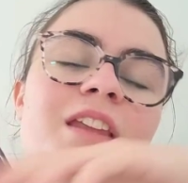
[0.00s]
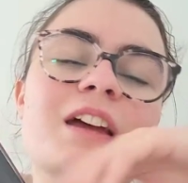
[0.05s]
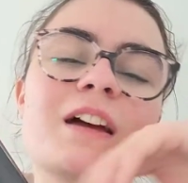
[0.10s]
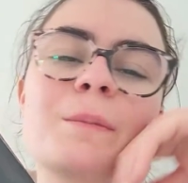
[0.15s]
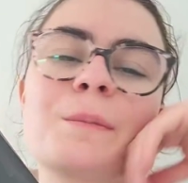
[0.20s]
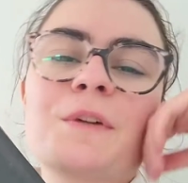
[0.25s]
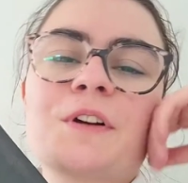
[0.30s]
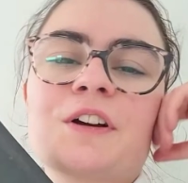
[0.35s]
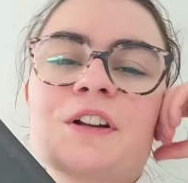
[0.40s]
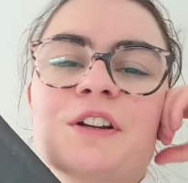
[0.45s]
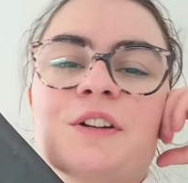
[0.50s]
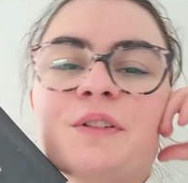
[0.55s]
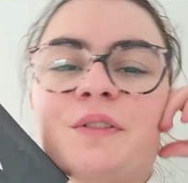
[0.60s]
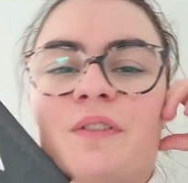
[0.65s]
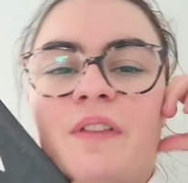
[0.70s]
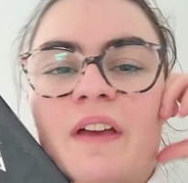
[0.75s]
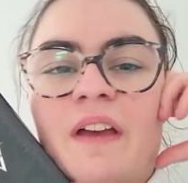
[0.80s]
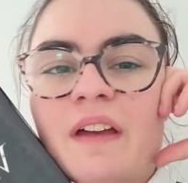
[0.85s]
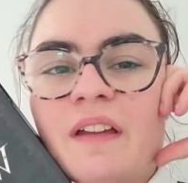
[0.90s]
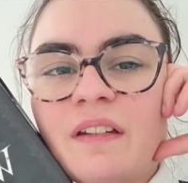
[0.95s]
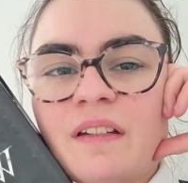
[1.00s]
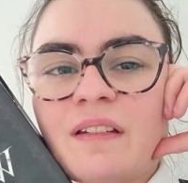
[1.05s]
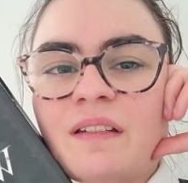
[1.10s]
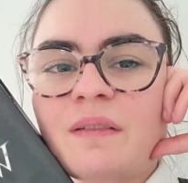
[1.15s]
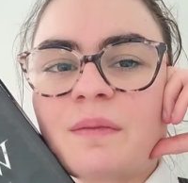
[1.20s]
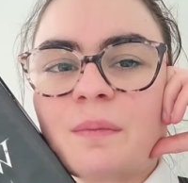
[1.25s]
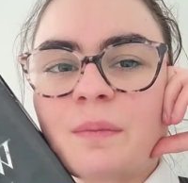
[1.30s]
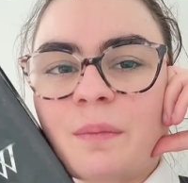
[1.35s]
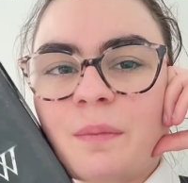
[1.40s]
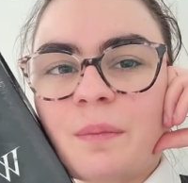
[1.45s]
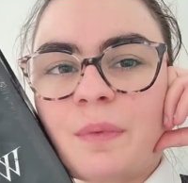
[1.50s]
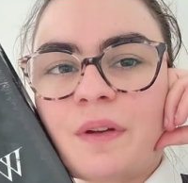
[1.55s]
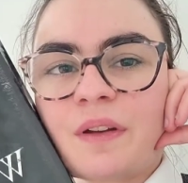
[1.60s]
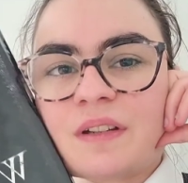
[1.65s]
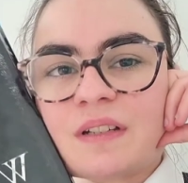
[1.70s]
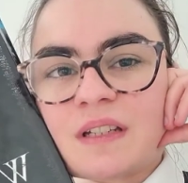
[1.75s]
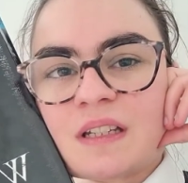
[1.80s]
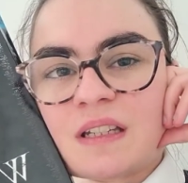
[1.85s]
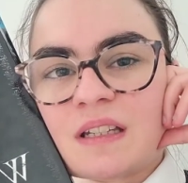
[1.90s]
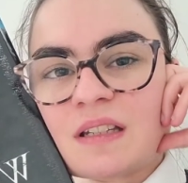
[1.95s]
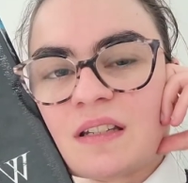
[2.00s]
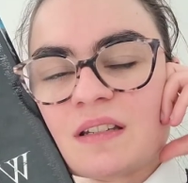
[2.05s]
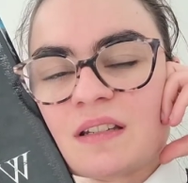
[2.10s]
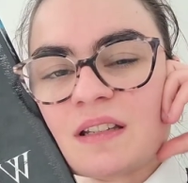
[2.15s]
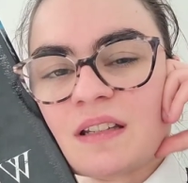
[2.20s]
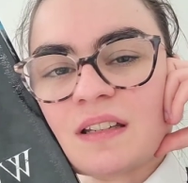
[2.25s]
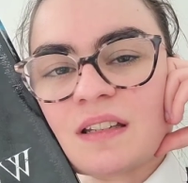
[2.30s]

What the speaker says: I'm not gonna do that, but